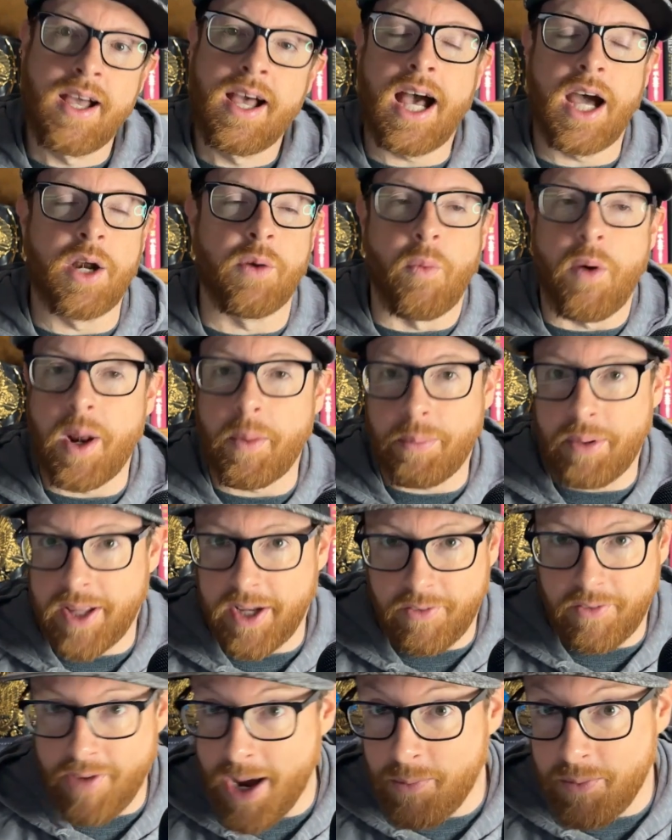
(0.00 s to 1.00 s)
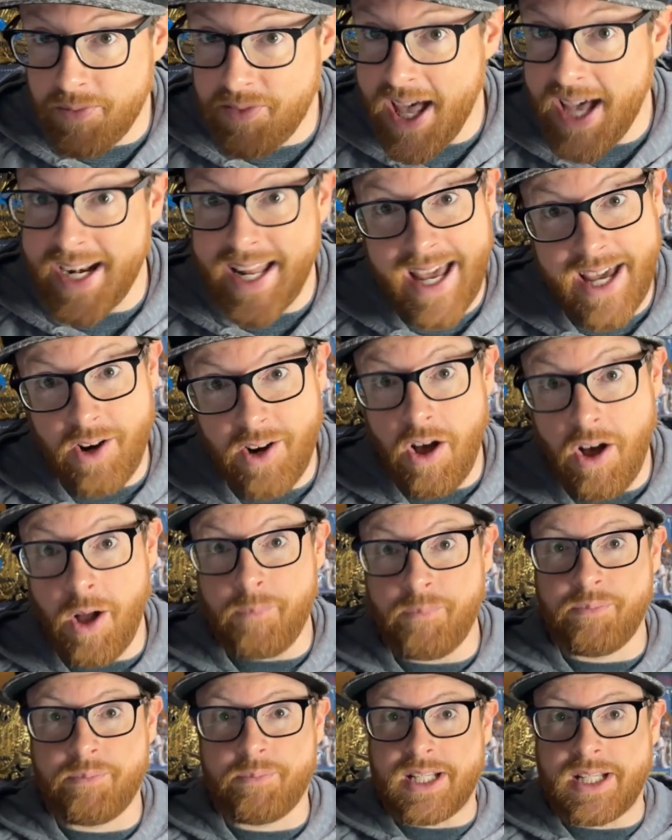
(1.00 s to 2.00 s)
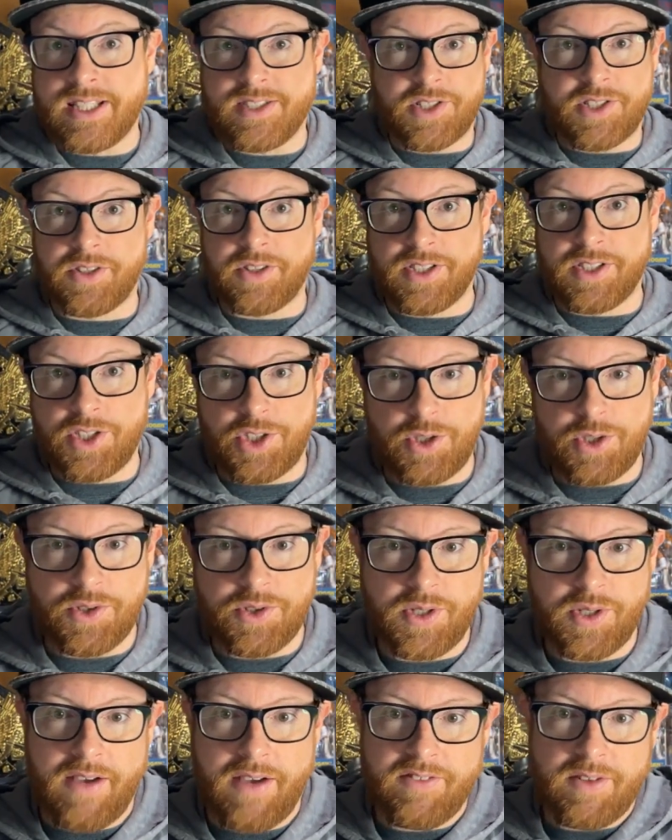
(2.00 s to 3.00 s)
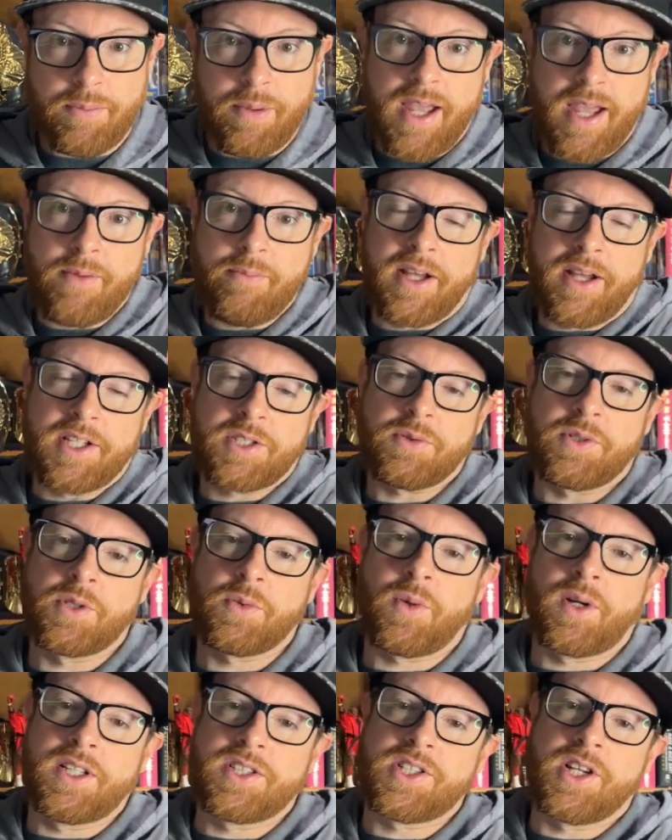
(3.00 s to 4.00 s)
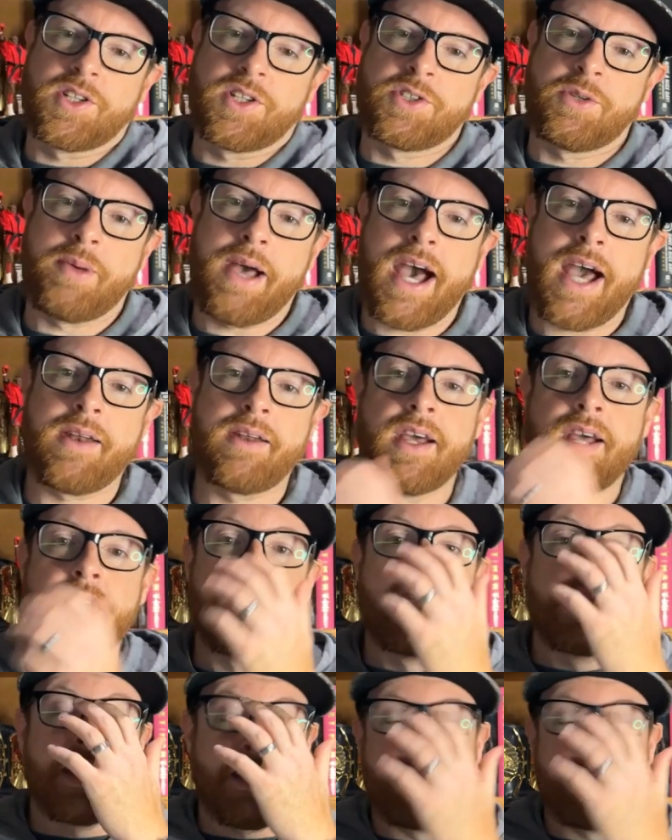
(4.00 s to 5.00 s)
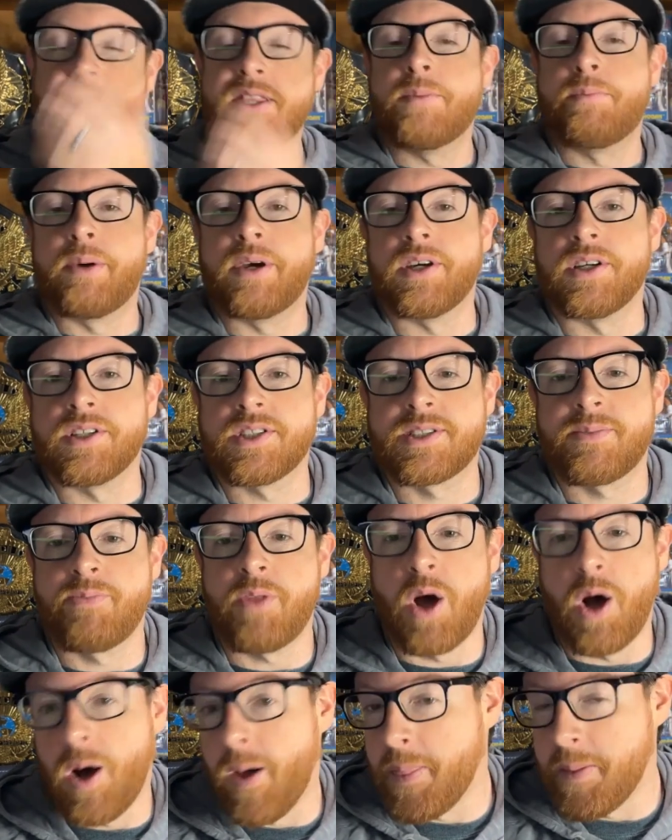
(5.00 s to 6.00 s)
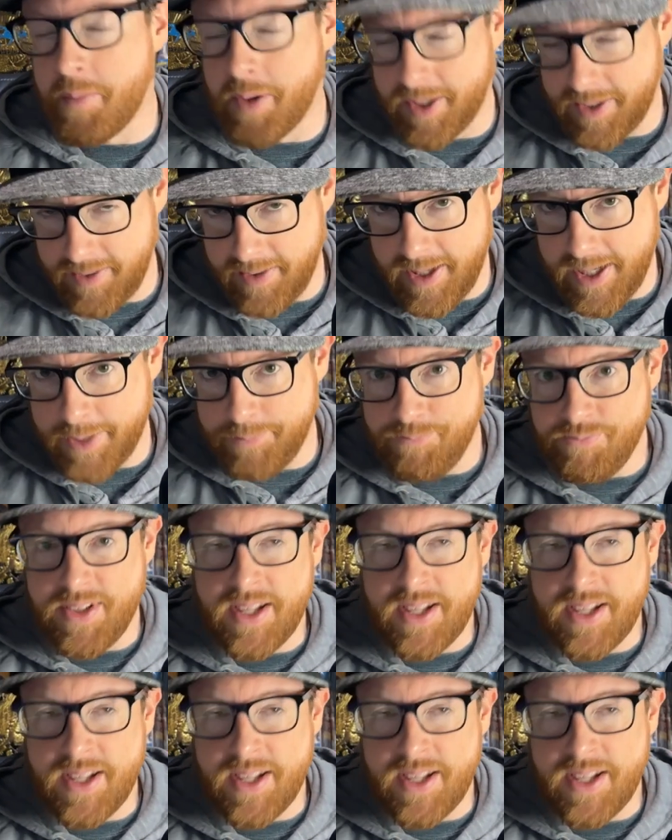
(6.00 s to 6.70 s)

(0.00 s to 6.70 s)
I don't want to play around with that at all, considering the juice you have to pay. -120 is not so bad. Give me the Bills on the money line.